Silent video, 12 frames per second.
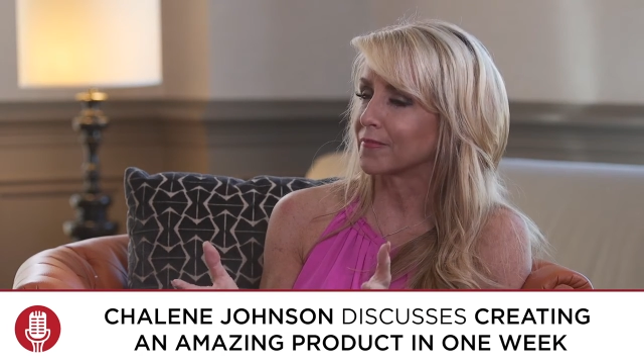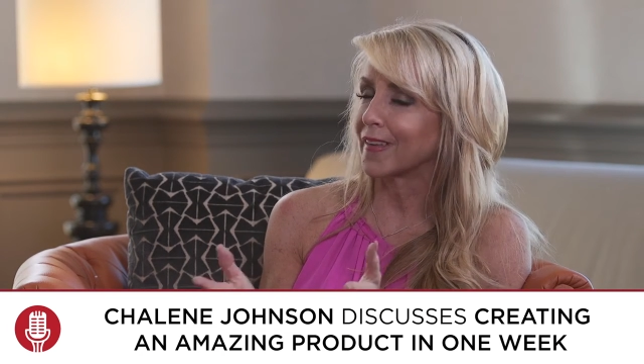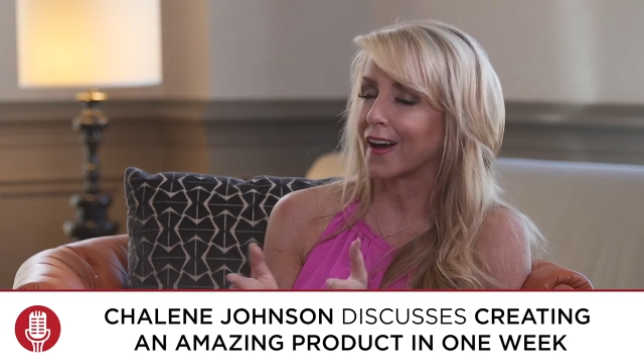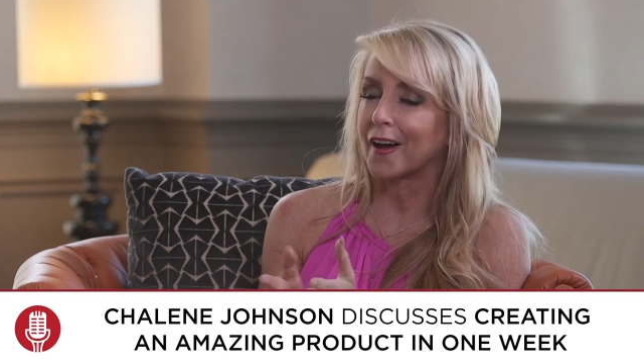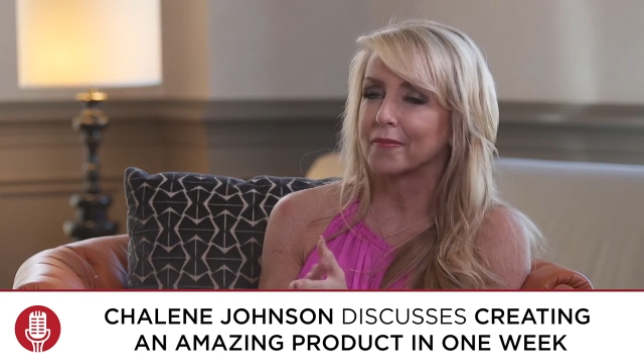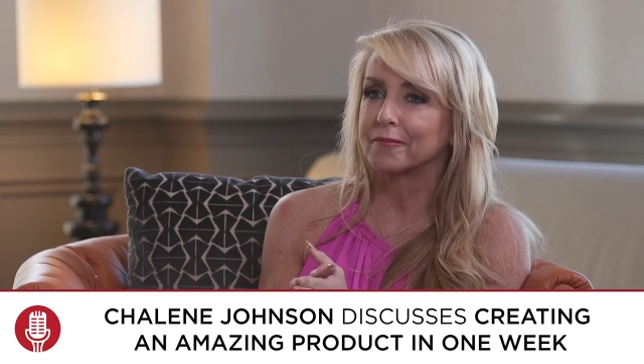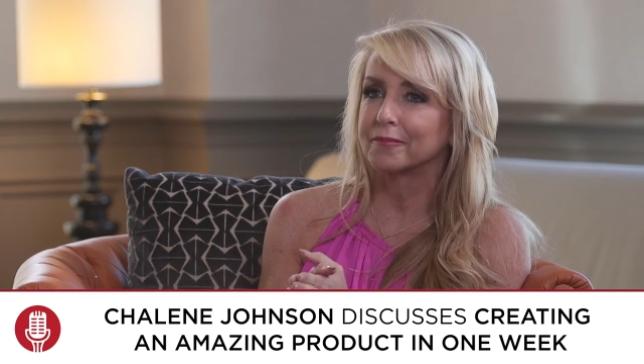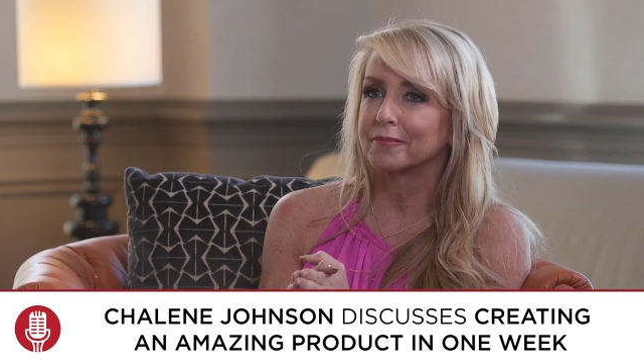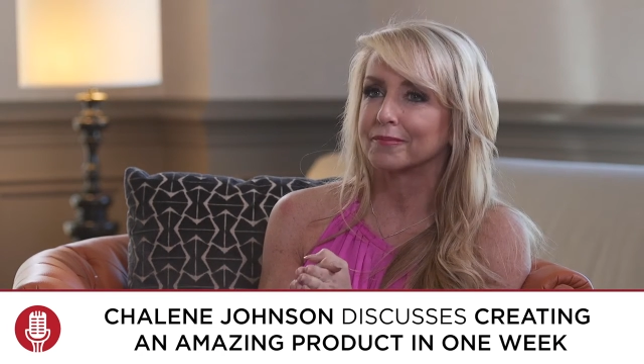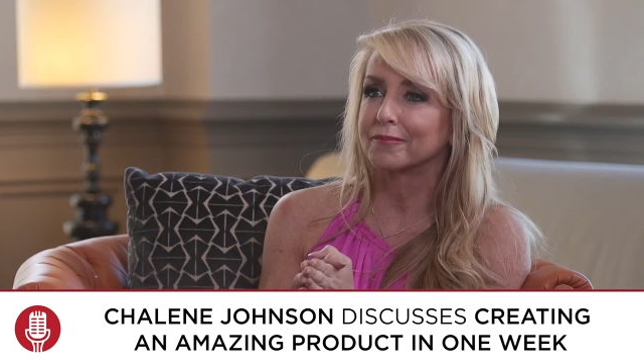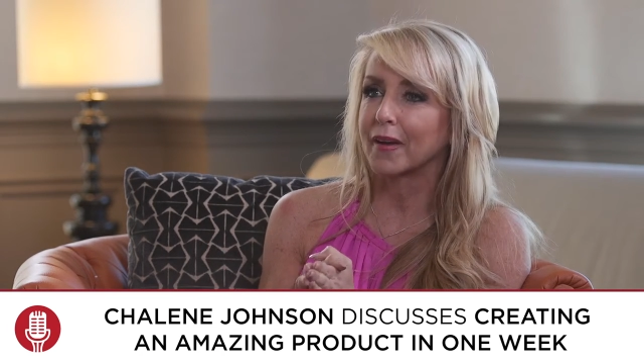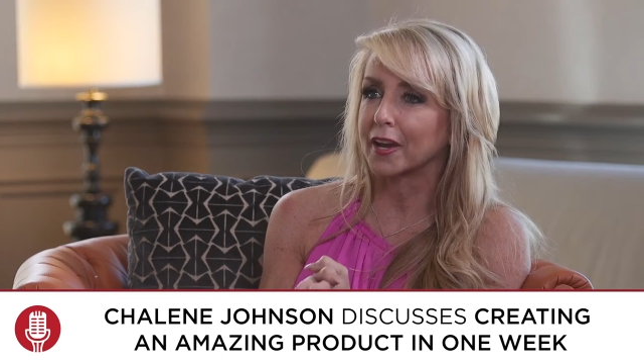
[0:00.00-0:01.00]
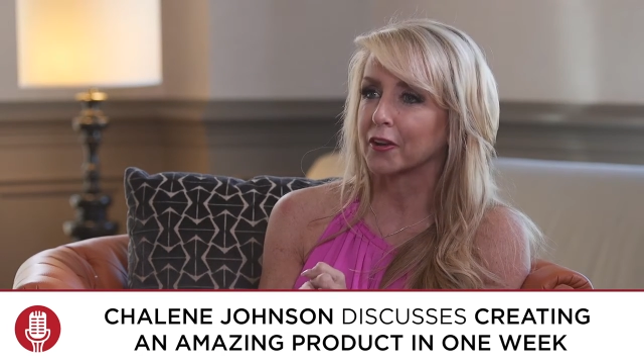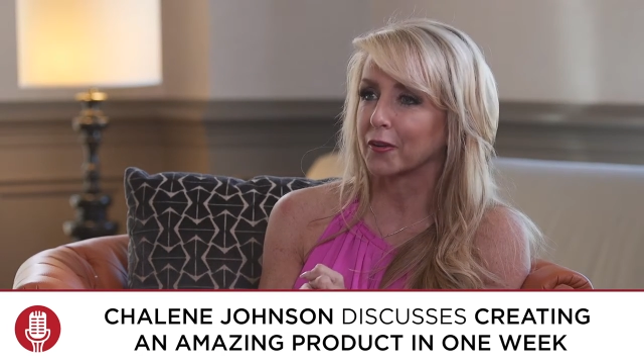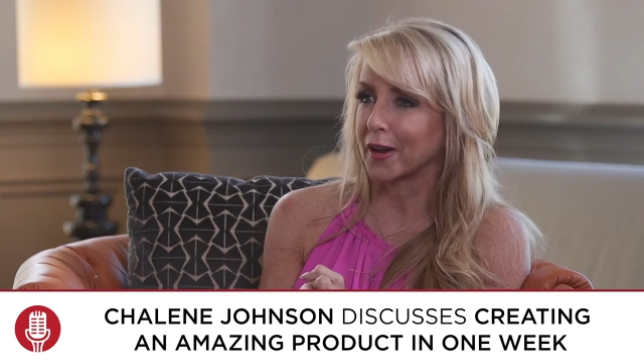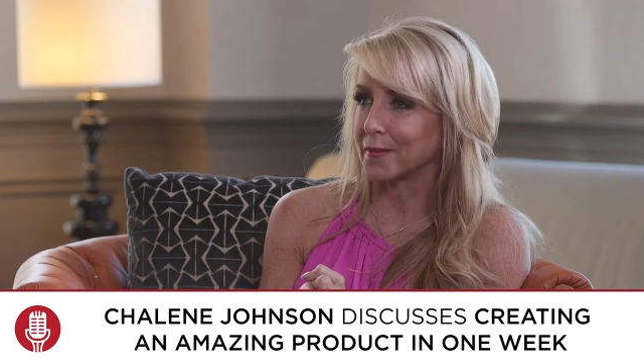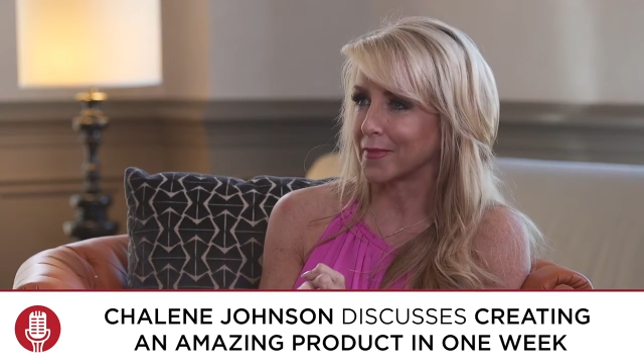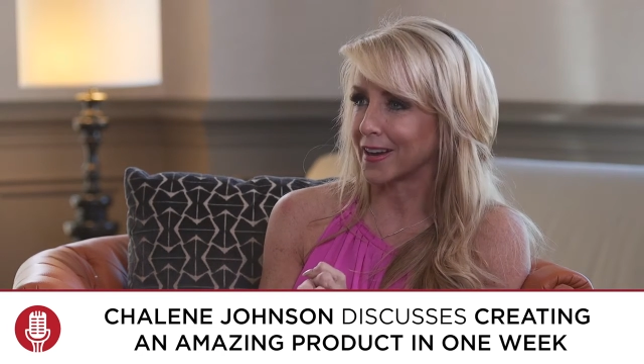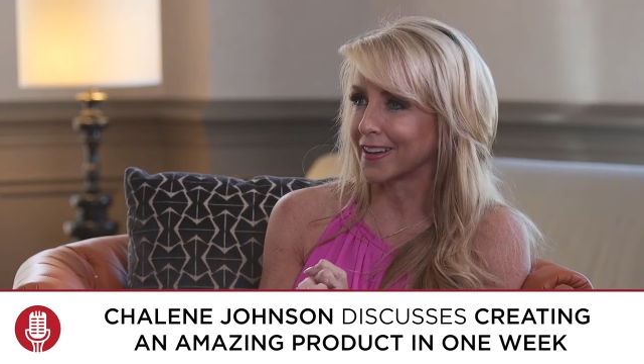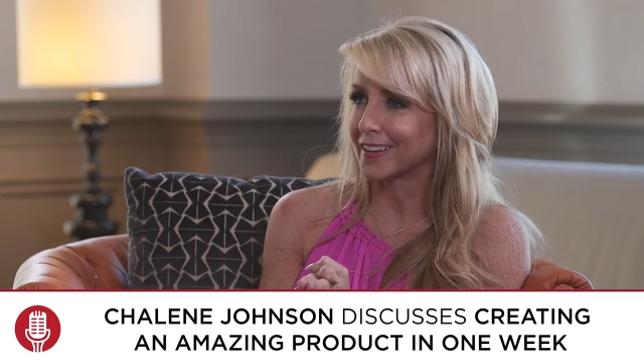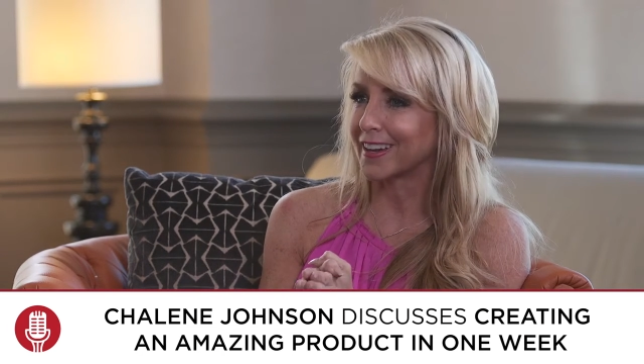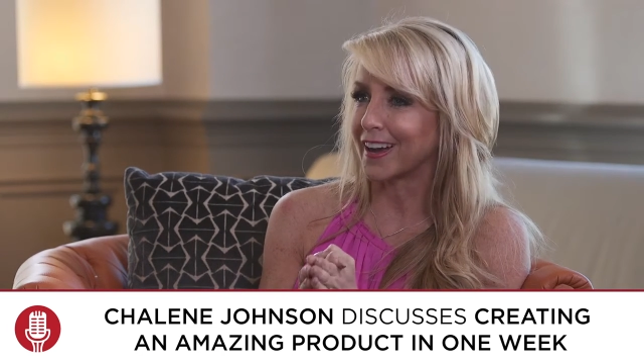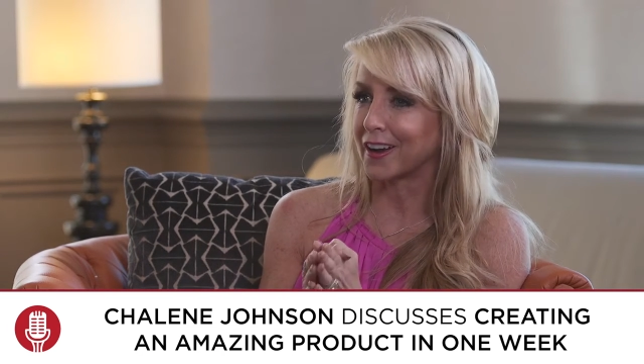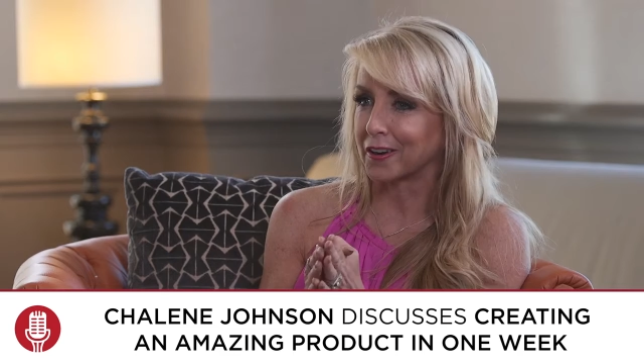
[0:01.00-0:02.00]
My grandma,
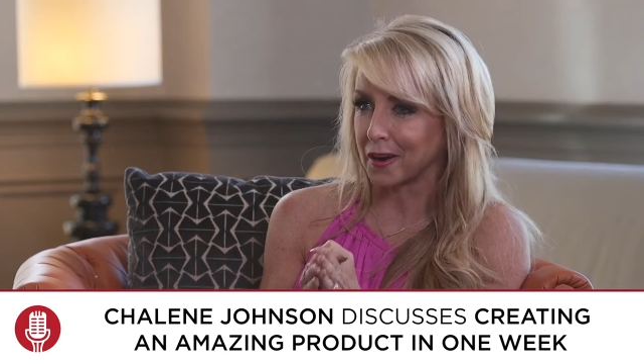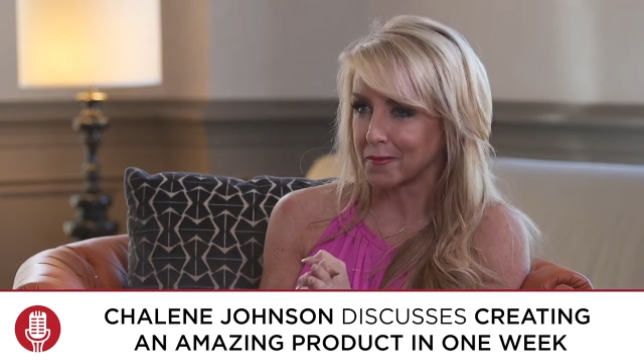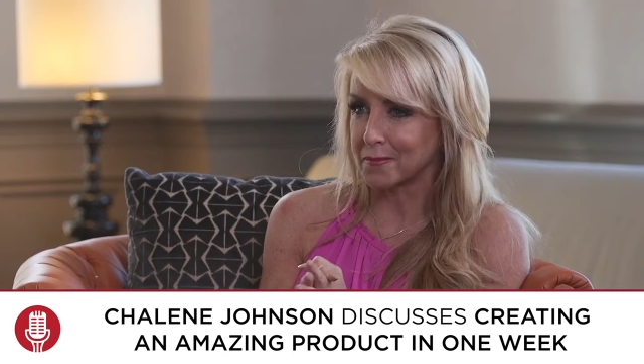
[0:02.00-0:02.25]
Grandma